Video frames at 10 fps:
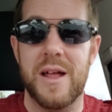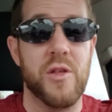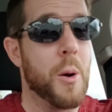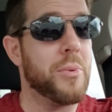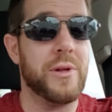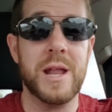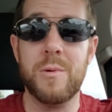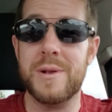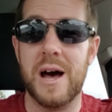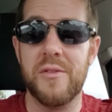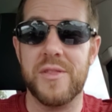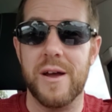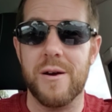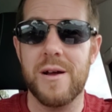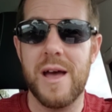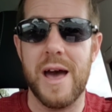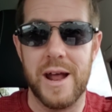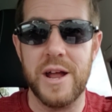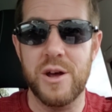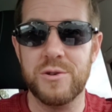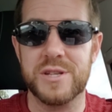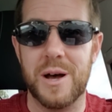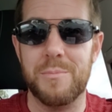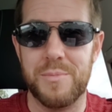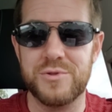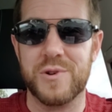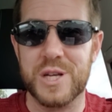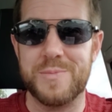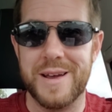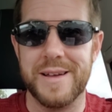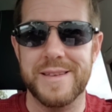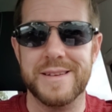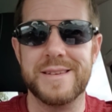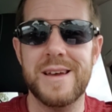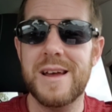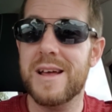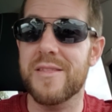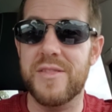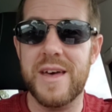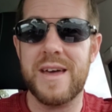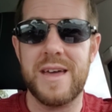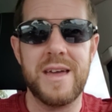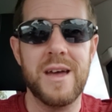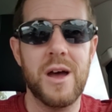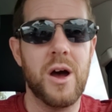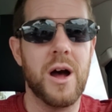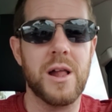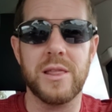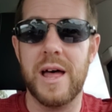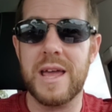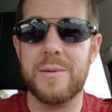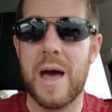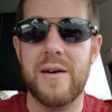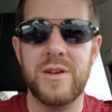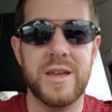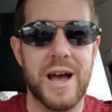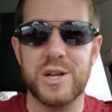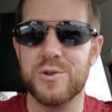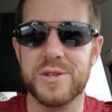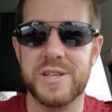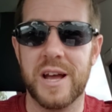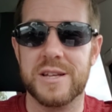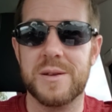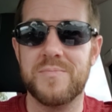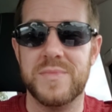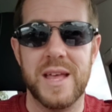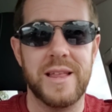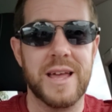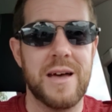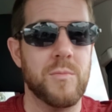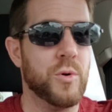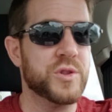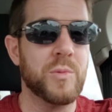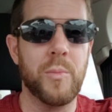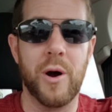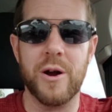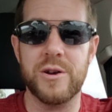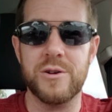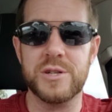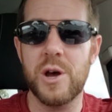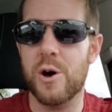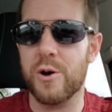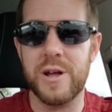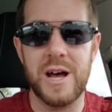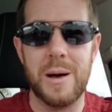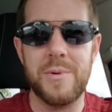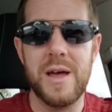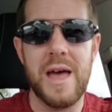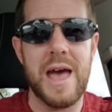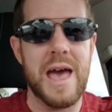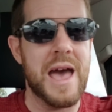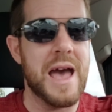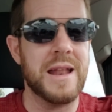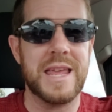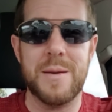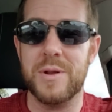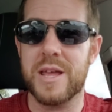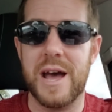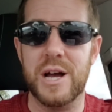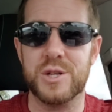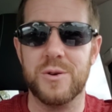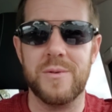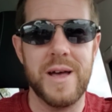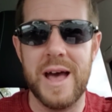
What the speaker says: And there are plenty of women out there, and I know some, but trust me on this, they like having casual sex. They like having multiple partners, hooking up, and keeping it casual.